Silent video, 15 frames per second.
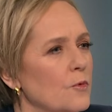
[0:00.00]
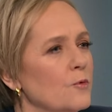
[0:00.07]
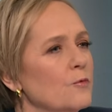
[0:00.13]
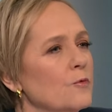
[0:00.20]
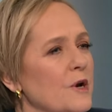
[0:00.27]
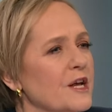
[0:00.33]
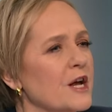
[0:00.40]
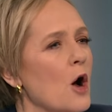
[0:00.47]

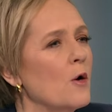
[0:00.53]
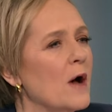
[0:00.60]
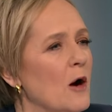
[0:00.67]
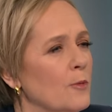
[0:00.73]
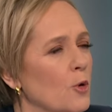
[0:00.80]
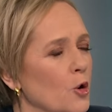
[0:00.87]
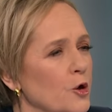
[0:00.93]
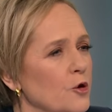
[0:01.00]
Rico
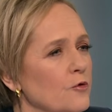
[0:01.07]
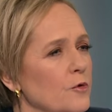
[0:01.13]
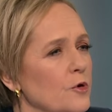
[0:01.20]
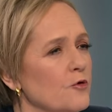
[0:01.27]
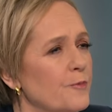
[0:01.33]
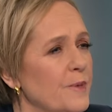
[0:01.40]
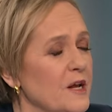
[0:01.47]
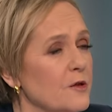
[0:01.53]
Elmore, you,
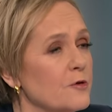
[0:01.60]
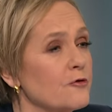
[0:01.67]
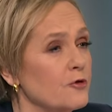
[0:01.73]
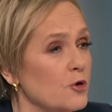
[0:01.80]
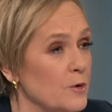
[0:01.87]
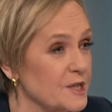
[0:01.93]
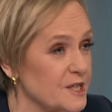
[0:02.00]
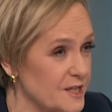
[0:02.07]
have been
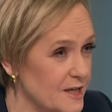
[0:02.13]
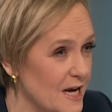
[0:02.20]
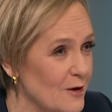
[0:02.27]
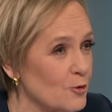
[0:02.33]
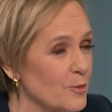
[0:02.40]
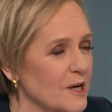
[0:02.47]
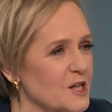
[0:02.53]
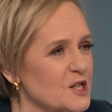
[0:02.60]
through a
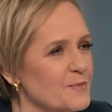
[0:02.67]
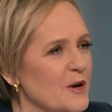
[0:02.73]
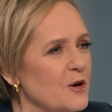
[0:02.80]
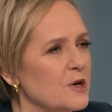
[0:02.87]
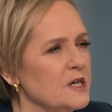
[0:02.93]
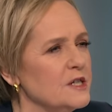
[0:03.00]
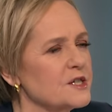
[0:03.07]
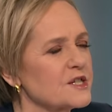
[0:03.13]
terrible
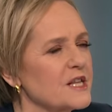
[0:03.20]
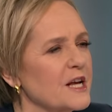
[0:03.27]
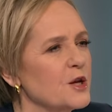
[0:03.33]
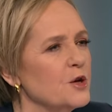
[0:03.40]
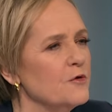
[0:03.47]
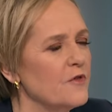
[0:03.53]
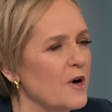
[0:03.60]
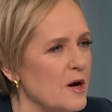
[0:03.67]
experience.
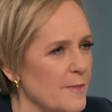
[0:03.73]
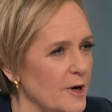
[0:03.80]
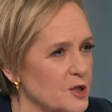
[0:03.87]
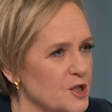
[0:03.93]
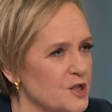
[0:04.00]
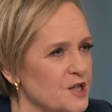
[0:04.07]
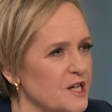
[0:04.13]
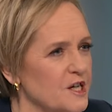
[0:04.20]
Thank you very
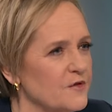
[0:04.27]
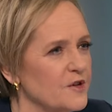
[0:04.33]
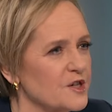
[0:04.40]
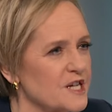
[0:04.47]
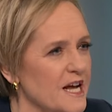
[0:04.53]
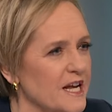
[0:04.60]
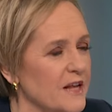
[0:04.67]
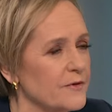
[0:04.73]
much indeed for
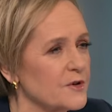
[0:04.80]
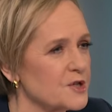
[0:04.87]
taking the